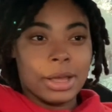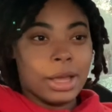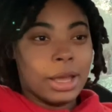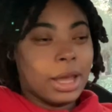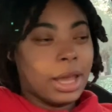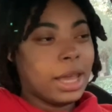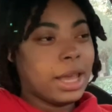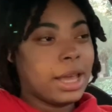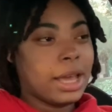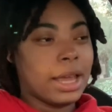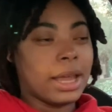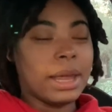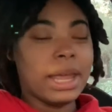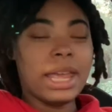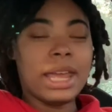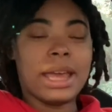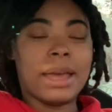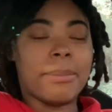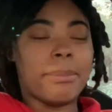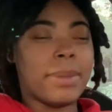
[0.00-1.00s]
he could
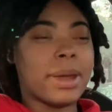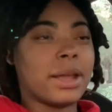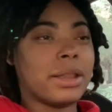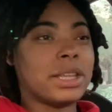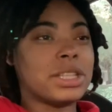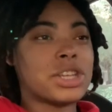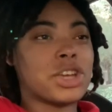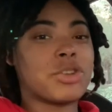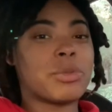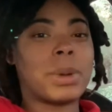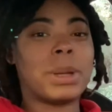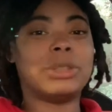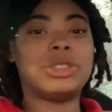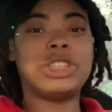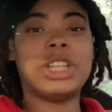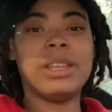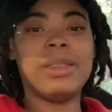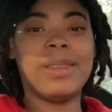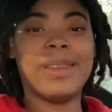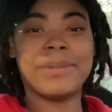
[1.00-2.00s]
he could barely turn around
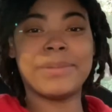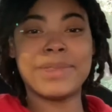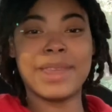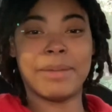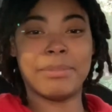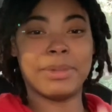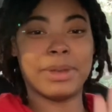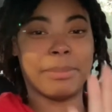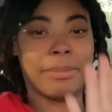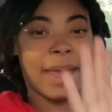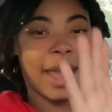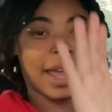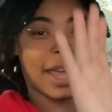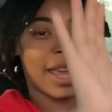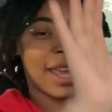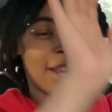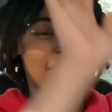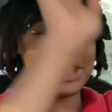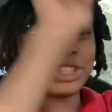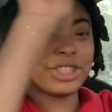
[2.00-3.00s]
she lift up the back
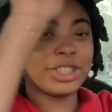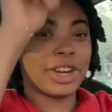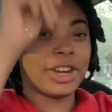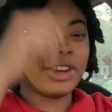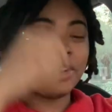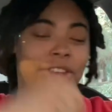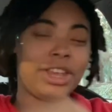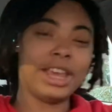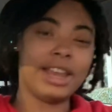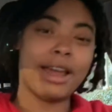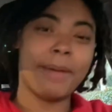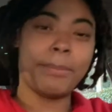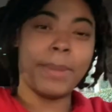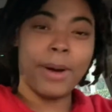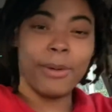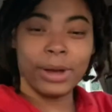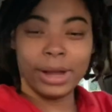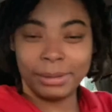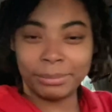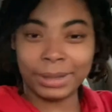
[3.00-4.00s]
of his shirt get up
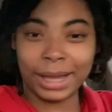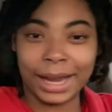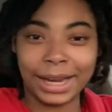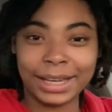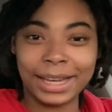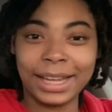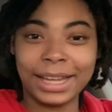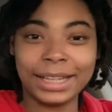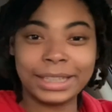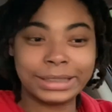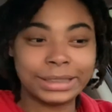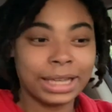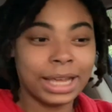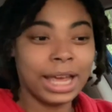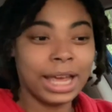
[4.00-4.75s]
on him like this